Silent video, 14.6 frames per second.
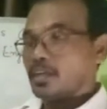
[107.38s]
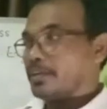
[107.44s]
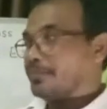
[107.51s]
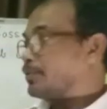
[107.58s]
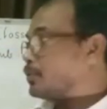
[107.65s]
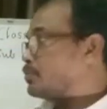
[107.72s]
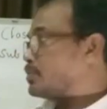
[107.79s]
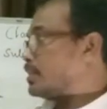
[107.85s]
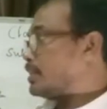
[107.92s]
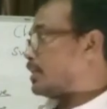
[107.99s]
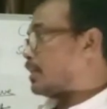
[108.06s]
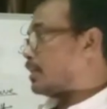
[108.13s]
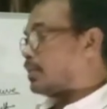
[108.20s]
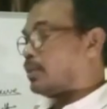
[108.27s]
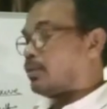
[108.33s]
If you see,
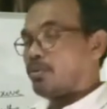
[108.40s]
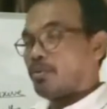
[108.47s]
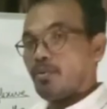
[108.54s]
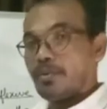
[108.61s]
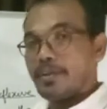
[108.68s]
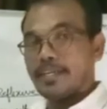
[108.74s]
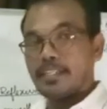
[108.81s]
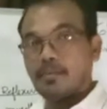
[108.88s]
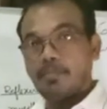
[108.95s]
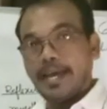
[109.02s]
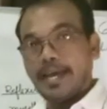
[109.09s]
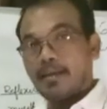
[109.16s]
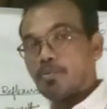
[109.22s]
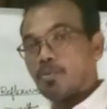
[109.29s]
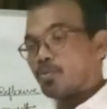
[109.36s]
look at the
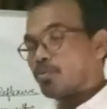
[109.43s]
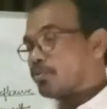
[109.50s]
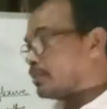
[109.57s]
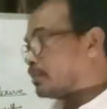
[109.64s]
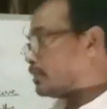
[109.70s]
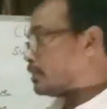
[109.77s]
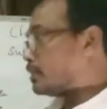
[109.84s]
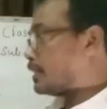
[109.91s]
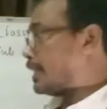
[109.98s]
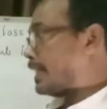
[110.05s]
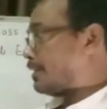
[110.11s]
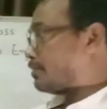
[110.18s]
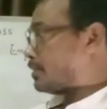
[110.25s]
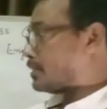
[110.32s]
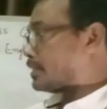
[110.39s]
blackboard. See,
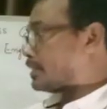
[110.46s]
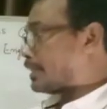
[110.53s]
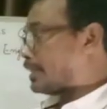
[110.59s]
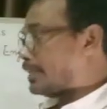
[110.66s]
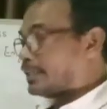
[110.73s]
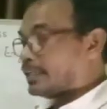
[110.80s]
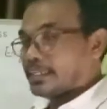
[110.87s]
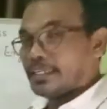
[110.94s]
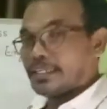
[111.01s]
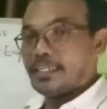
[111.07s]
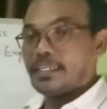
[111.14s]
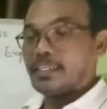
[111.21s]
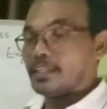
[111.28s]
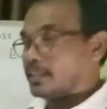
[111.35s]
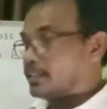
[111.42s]
I have written
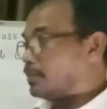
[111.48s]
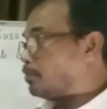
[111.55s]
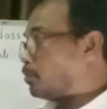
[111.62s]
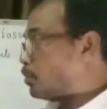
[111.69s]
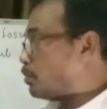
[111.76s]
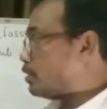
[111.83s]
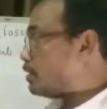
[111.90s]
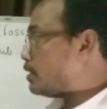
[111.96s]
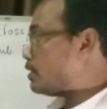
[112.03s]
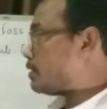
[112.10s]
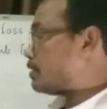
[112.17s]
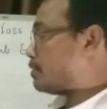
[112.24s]
clearly on the board.